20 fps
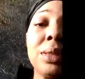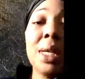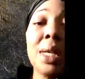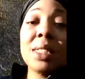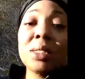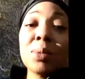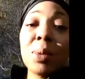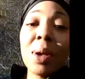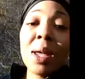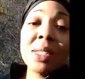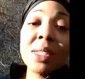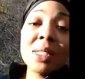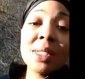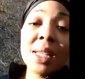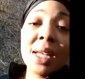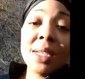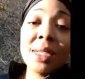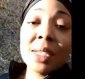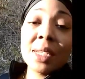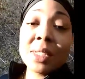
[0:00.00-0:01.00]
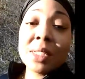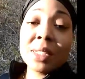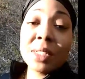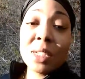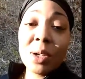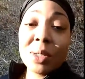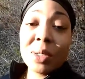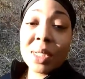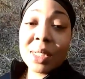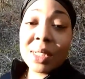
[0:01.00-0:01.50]
that's why it's not
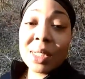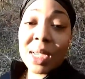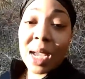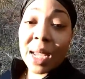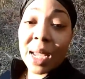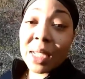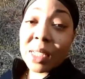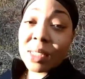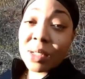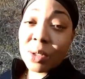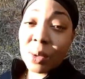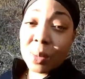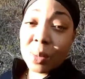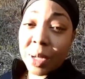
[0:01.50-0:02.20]
necessary to diet so